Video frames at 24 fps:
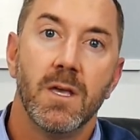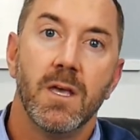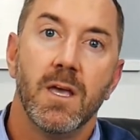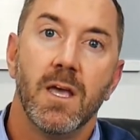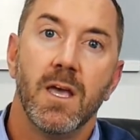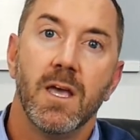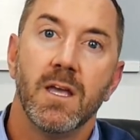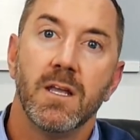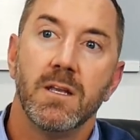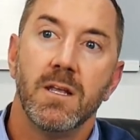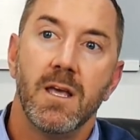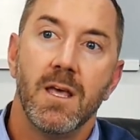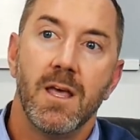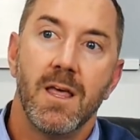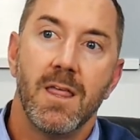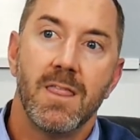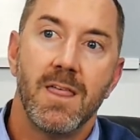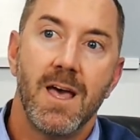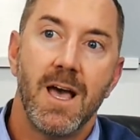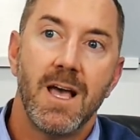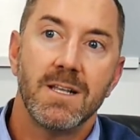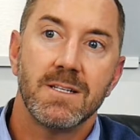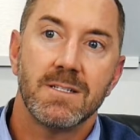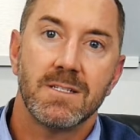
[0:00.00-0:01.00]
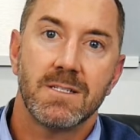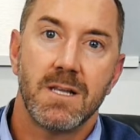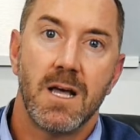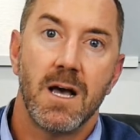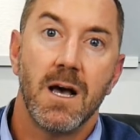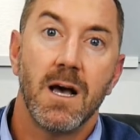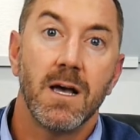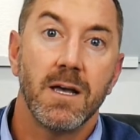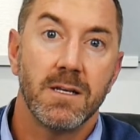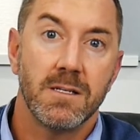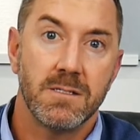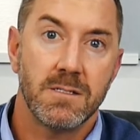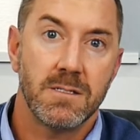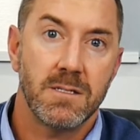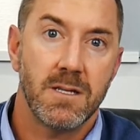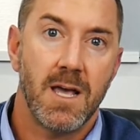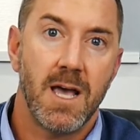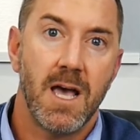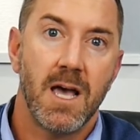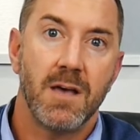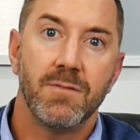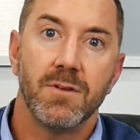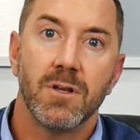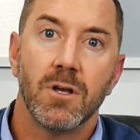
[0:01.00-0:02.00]
And that size,
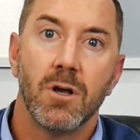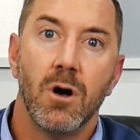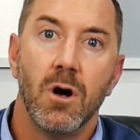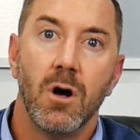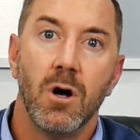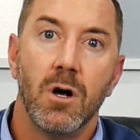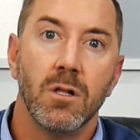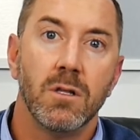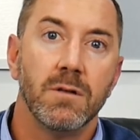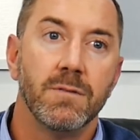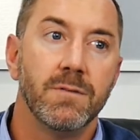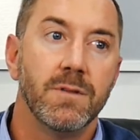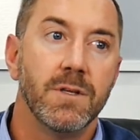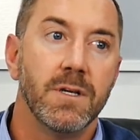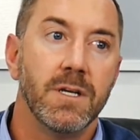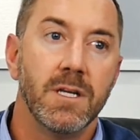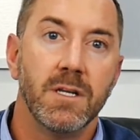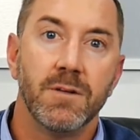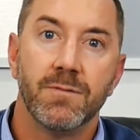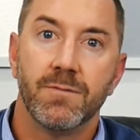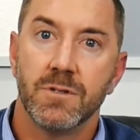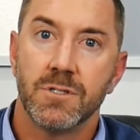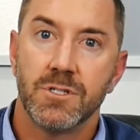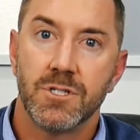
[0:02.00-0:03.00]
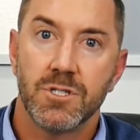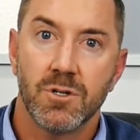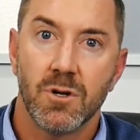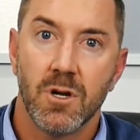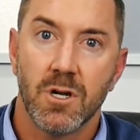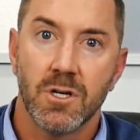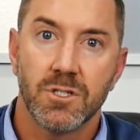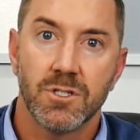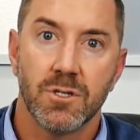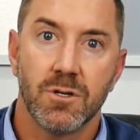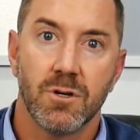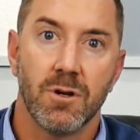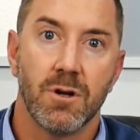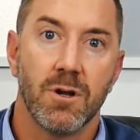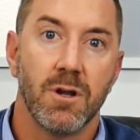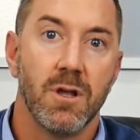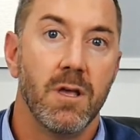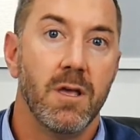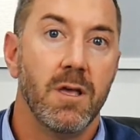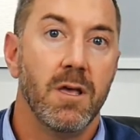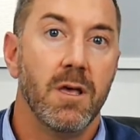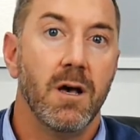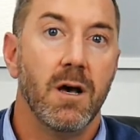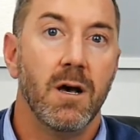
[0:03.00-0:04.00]
having all of the infrastructure,
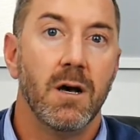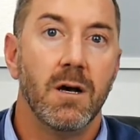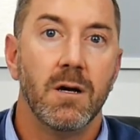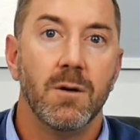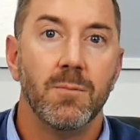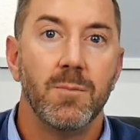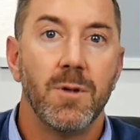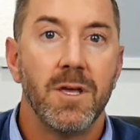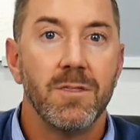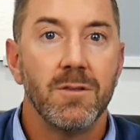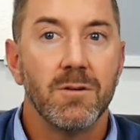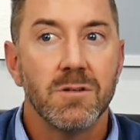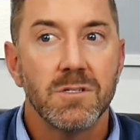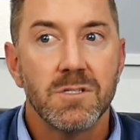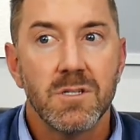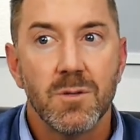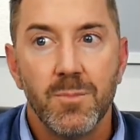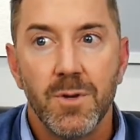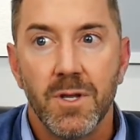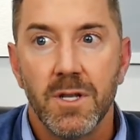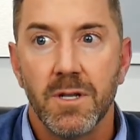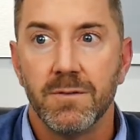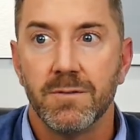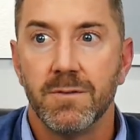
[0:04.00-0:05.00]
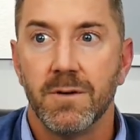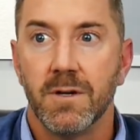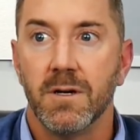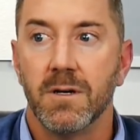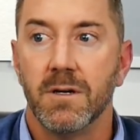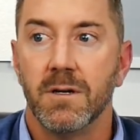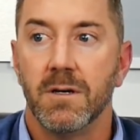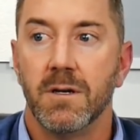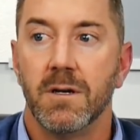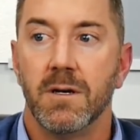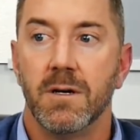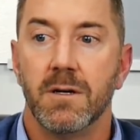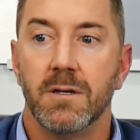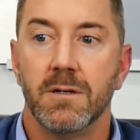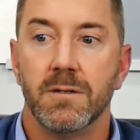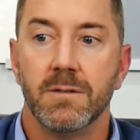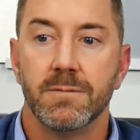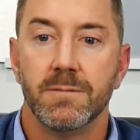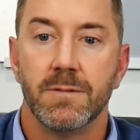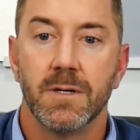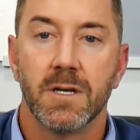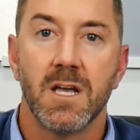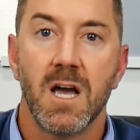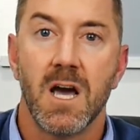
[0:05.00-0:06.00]
and there is a bit of a
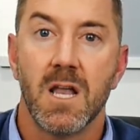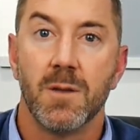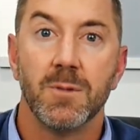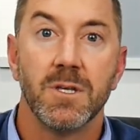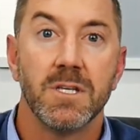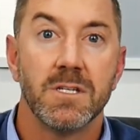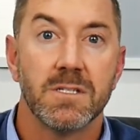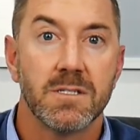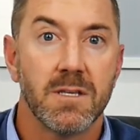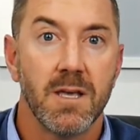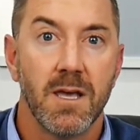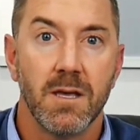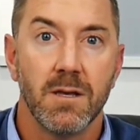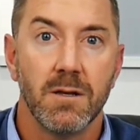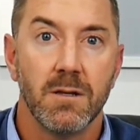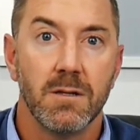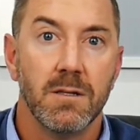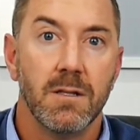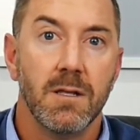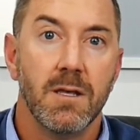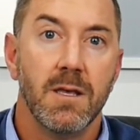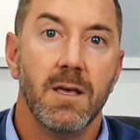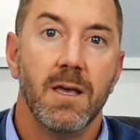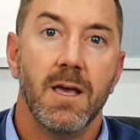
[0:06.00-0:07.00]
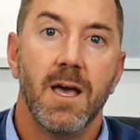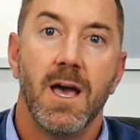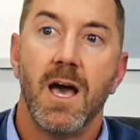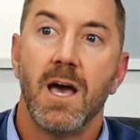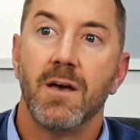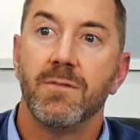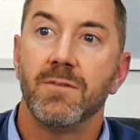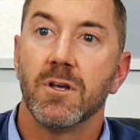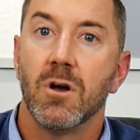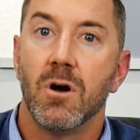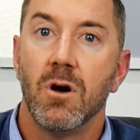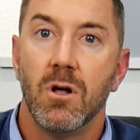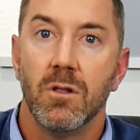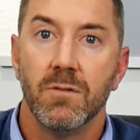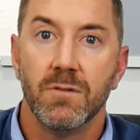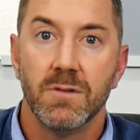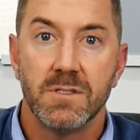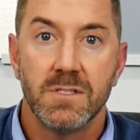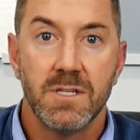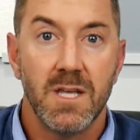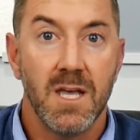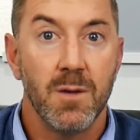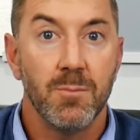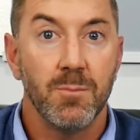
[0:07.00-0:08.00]
economy of scale, having all the
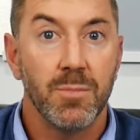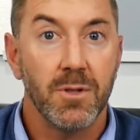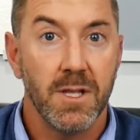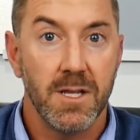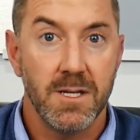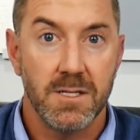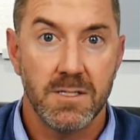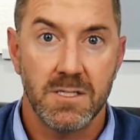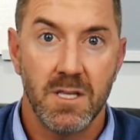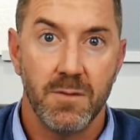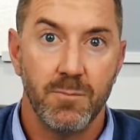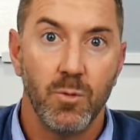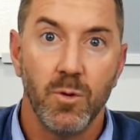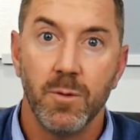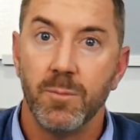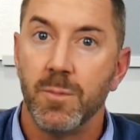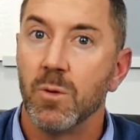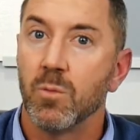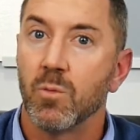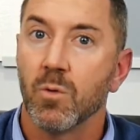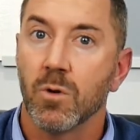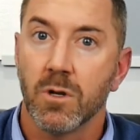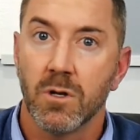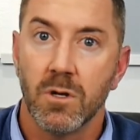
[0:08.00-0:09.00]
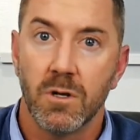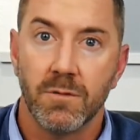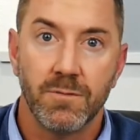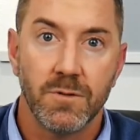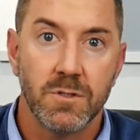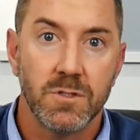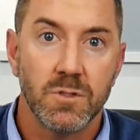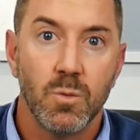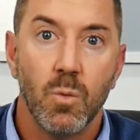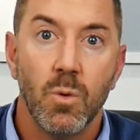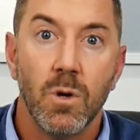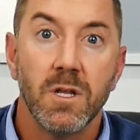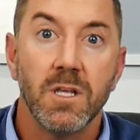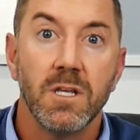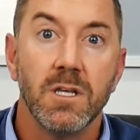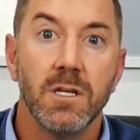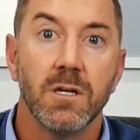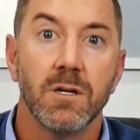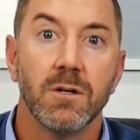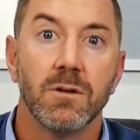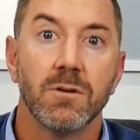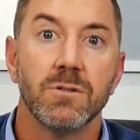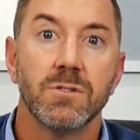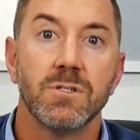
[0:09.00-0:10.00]
templates that we've been working on for 20
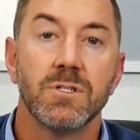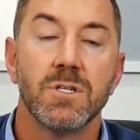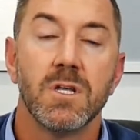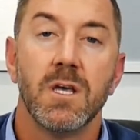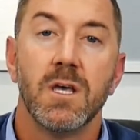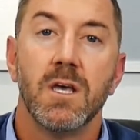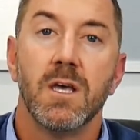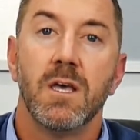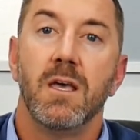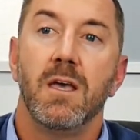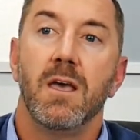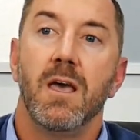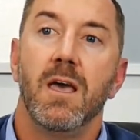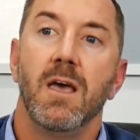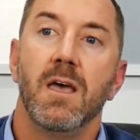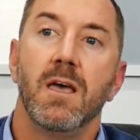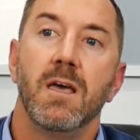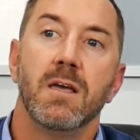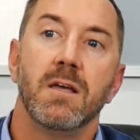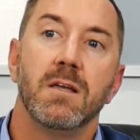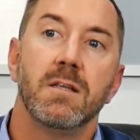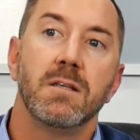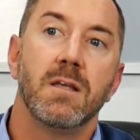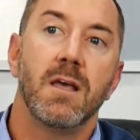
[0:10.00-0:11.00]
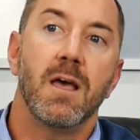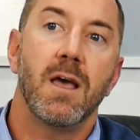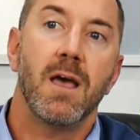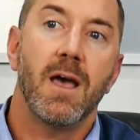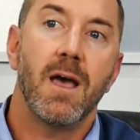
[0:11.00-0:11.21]
years, and